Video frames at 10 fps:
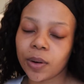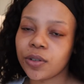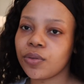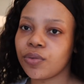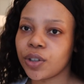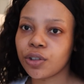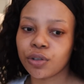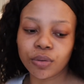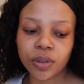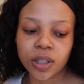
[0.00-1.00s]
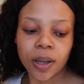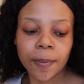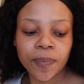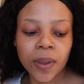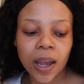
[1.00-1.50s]
want to reshoot
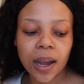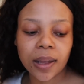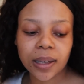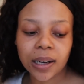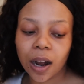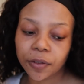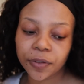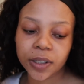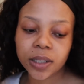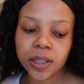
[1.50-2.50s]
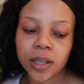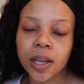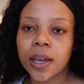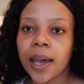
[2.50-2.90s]
uh, that outfit